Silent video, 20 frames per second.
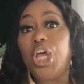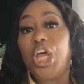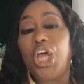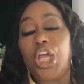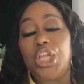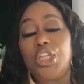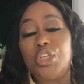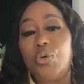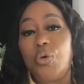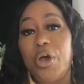
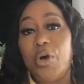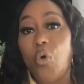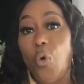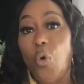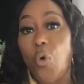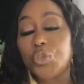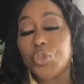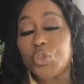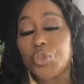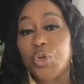and you
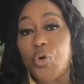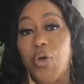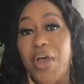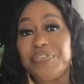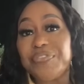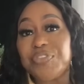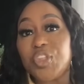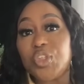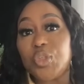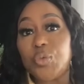also
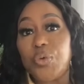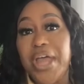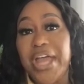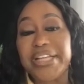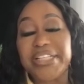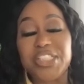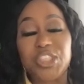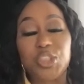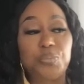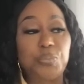have to
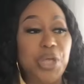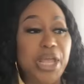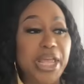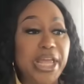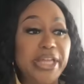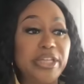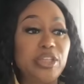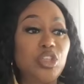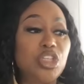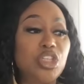
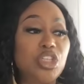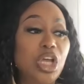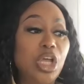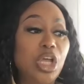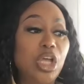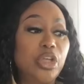expand